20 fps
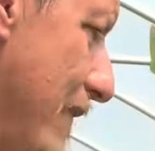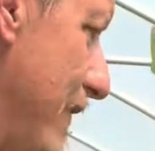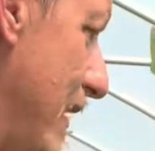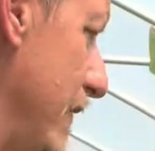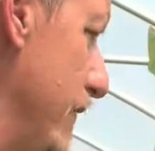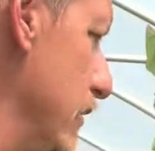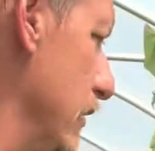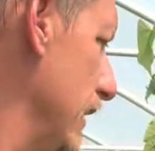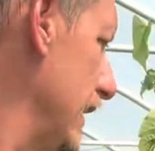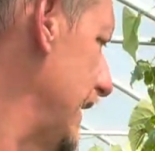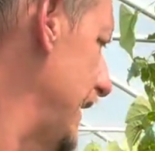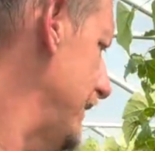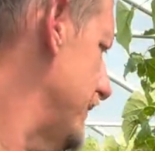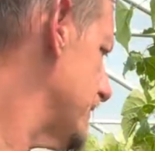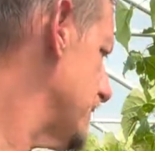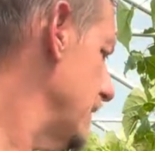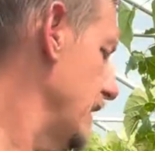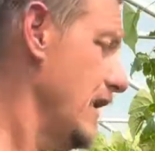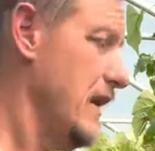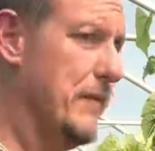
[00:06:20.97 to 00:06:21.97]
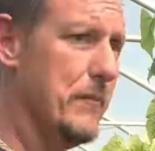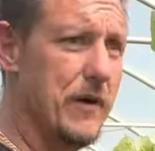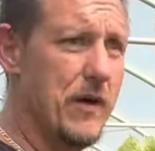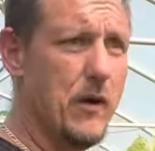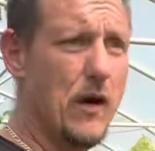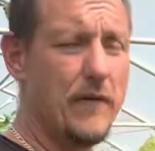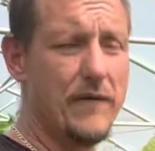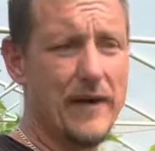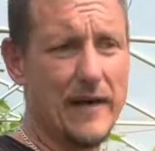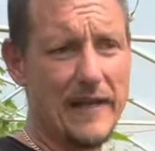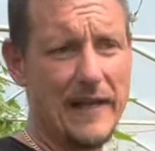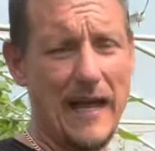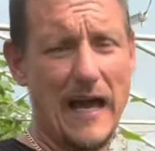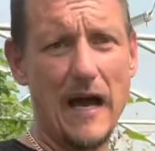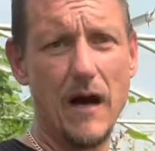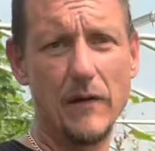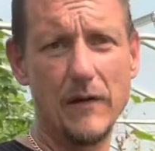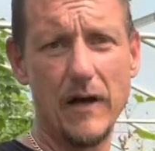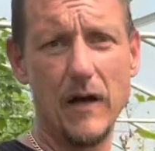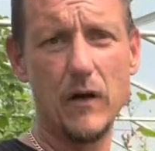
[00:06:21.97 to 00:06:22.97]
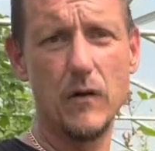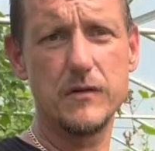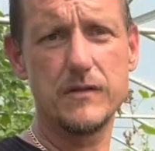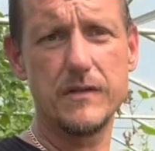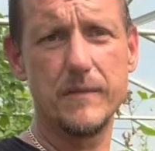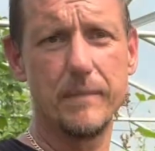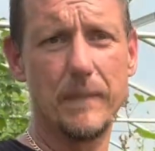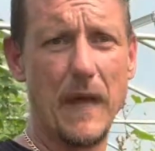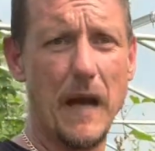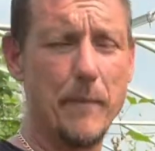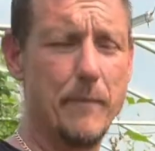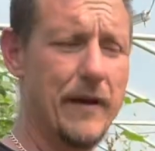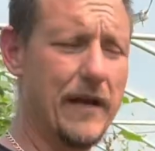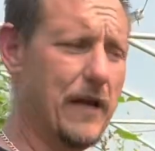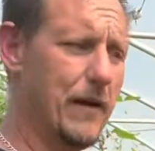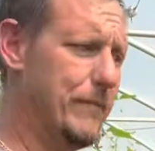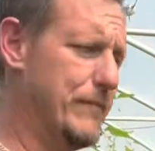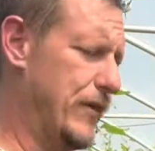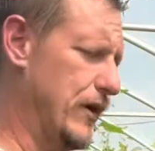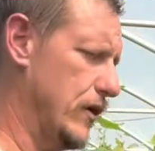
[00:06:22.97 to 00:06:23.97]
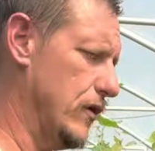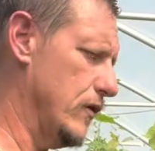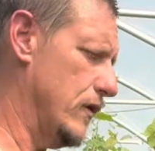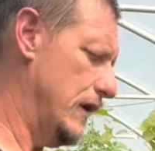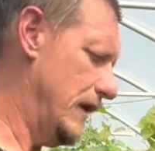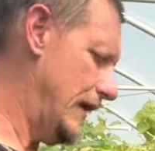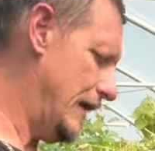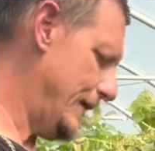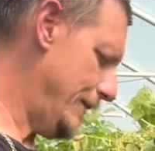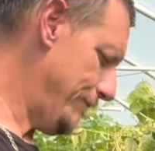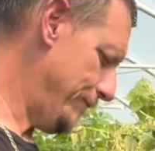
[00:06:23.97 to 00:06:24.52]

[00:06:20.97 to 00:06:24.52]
out of your leaves. But anyway, I've got a cow, goats. I pick up their